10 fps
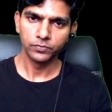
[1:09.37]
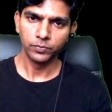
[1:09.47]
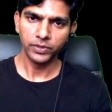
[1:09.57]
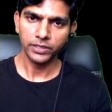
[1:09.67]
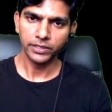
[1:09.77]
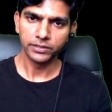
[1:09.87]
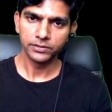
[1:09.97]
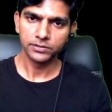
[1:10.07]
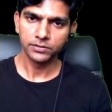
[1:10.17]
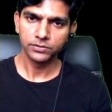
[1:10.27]
B
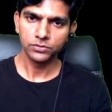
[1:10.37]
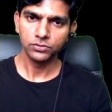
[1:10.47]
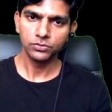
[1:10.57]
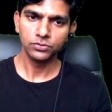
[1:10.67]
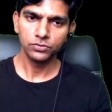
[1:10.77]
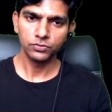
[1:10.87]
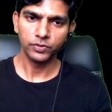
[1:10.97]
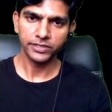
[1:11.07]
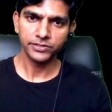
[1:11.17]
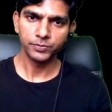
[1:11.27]
nets. So
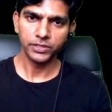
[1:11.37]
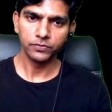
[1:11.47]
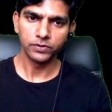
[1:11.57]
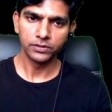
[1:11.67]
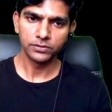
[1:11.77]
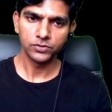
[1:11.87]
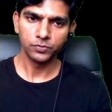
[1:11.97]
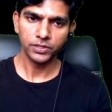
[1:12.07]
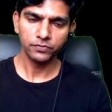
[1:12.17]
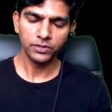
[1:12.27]
what is B1? So
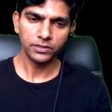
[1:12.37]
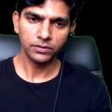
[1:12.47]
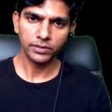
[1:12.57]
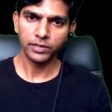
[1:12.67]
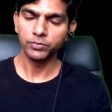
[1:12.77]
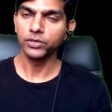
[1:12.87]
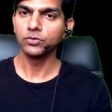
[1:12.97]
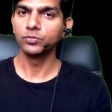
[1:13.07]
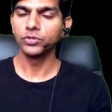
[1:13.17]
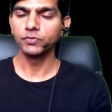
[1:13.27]
B1 and
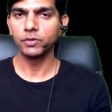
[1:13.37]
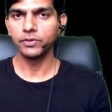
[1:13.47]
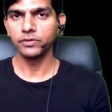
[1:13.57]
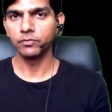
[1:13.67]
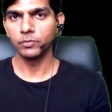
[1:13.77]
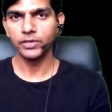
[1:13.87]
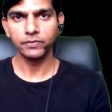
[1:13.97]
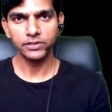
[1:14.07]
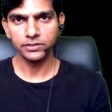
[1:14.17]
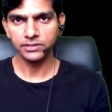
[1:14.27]
B2 both will be
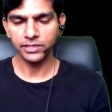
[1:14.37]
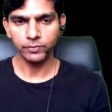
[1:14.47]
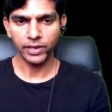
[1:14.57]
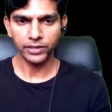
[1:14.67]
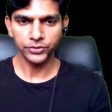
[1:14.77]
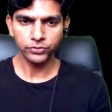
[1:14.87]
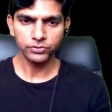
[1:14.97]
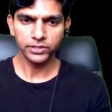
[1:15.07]
having the same magnitude.